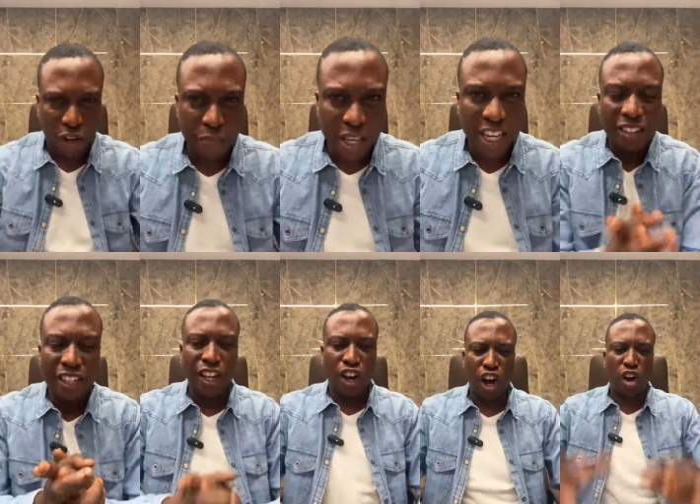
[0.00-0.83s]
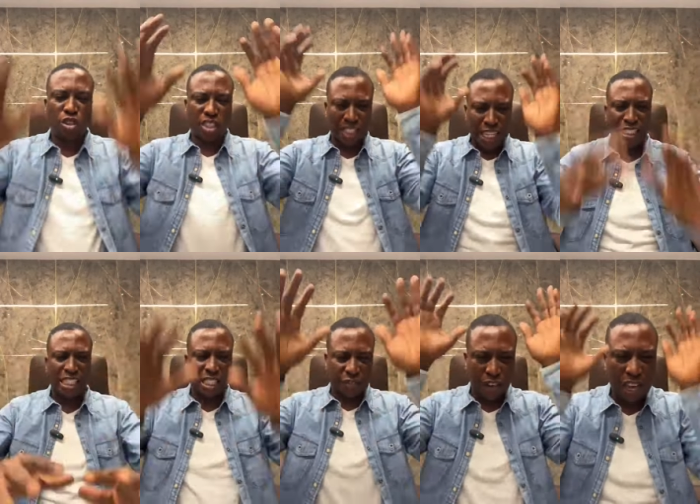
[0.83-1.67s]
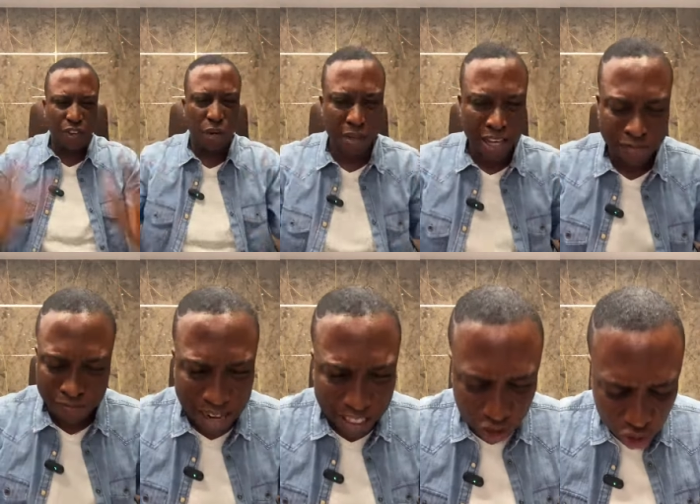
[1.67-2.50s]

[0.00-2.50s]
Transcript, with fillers: favor me. All seasons favor me.